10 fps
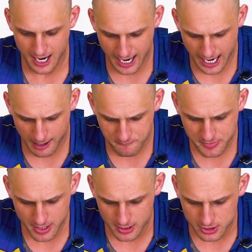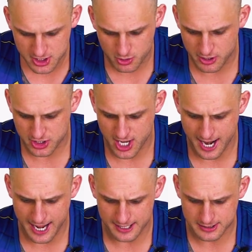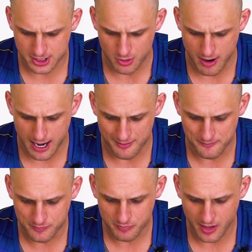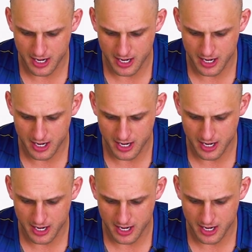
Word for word: Um, just quick shout out to um,